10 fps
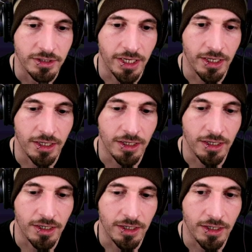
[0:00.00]
Yay.
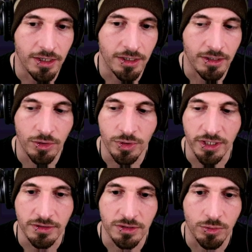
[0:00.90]

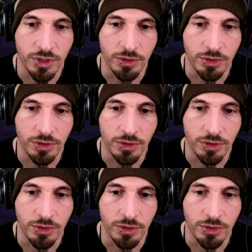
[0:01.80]
Okay, so then we